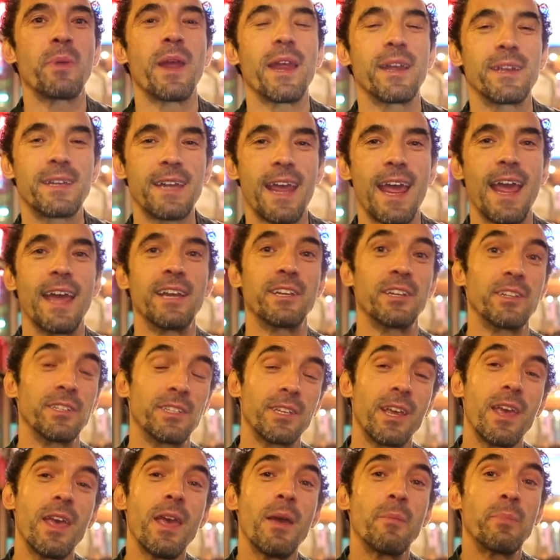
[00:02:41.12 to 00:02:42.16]

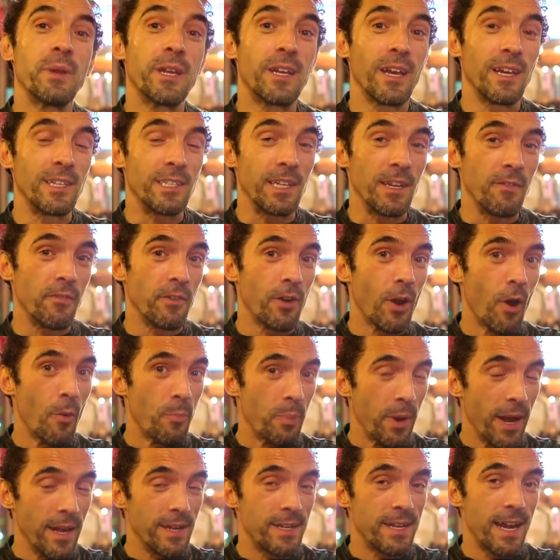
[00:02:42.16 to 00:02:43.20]
Pantages. Because even though
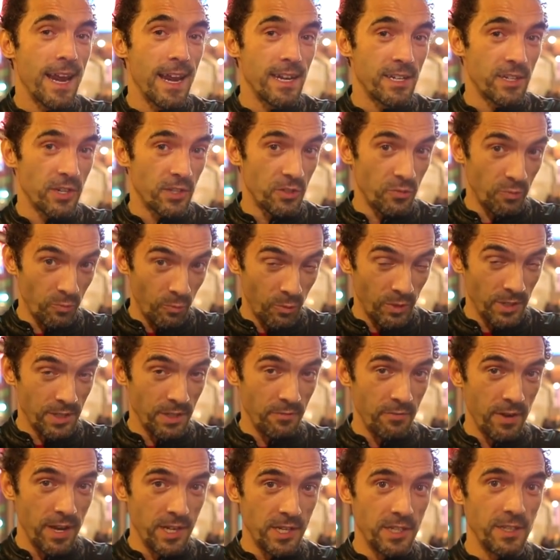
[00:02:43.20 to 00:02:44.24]
Pantages was
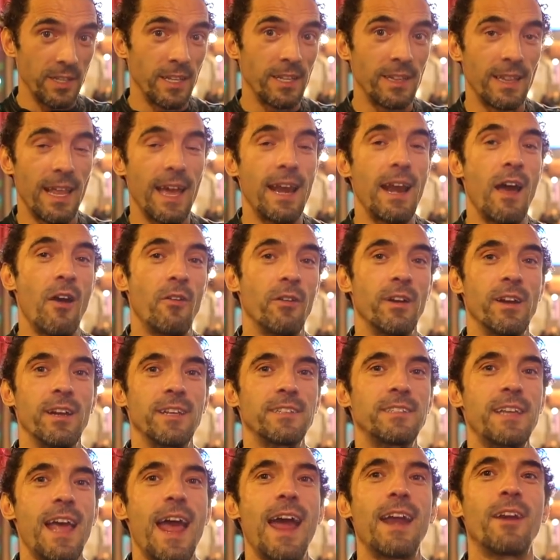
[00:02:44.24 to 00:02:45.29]
eventually let out and
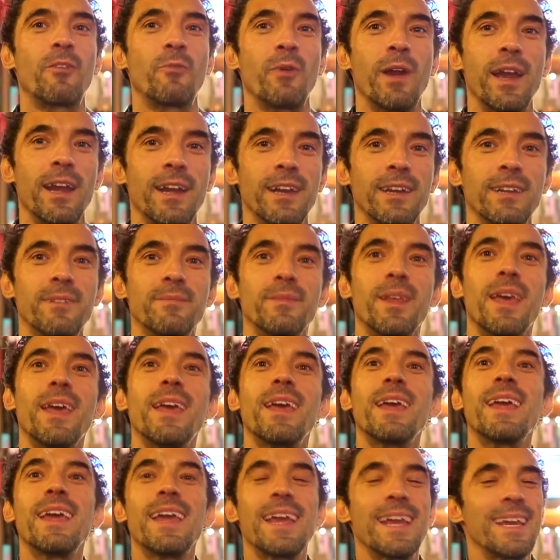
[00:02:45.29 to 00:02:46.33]
exonerated,
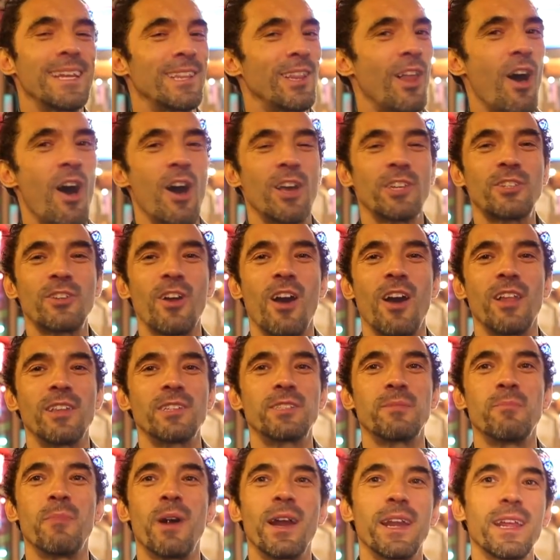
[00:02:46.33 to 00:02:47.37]
he lost all
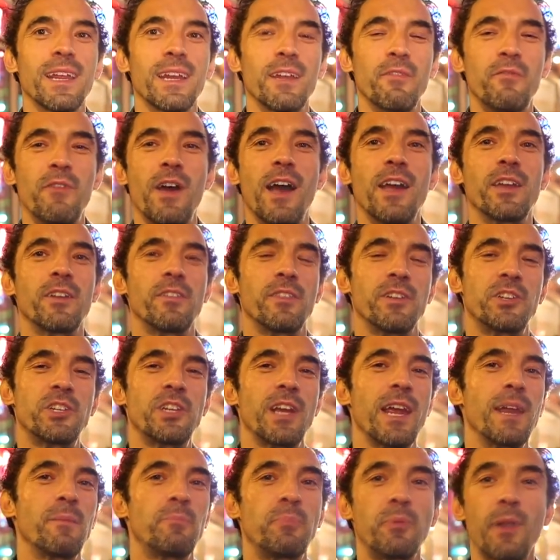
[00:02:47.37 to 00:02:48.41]
his money and the value of the
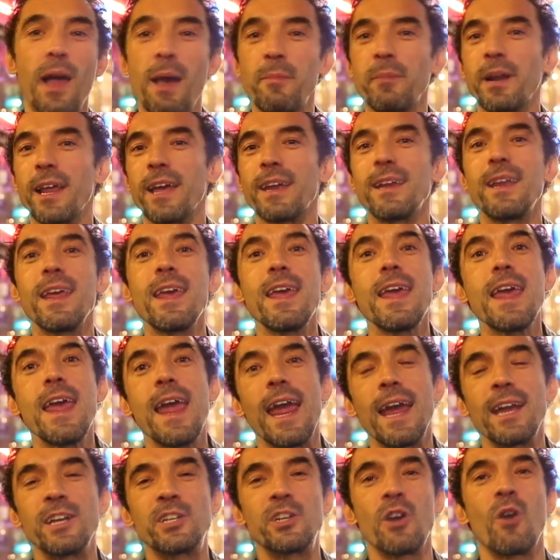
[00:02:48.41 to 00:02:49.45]
chain plummeted,
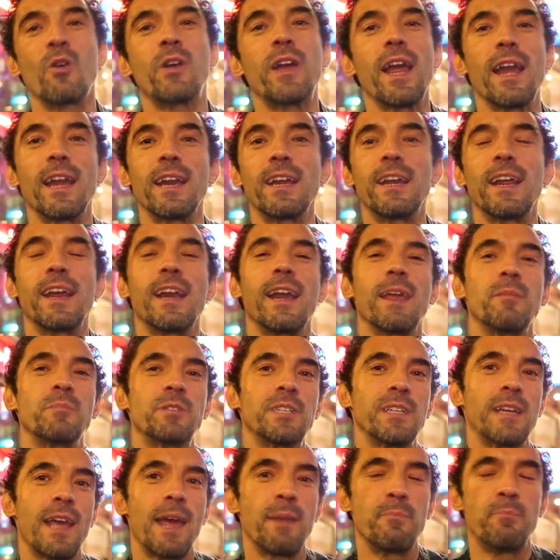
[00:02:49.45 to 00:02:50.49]
and Joe Kennedy and
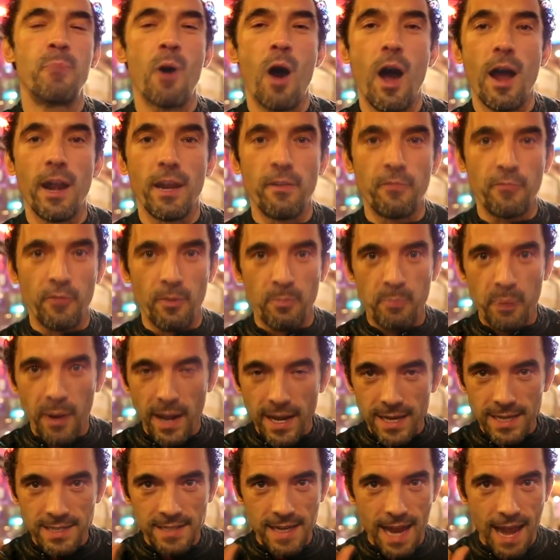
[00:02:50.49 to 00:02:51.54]
MCA bought it for
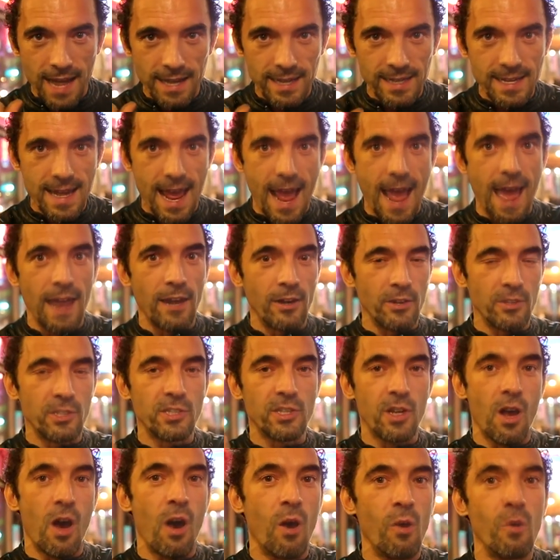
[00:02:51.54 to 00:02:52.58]
pennies on the dollar.
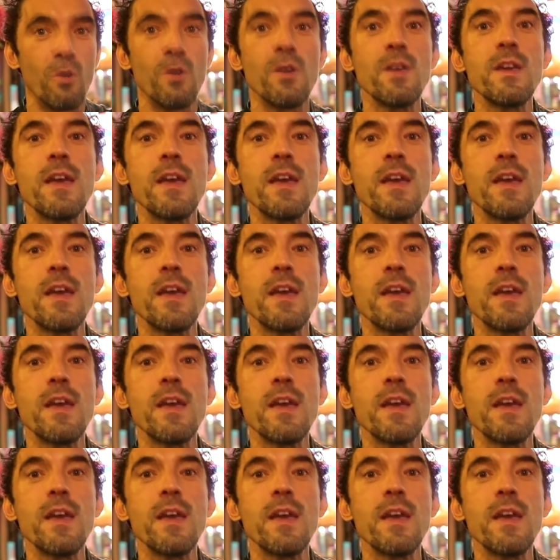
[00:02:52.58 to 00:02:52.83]
So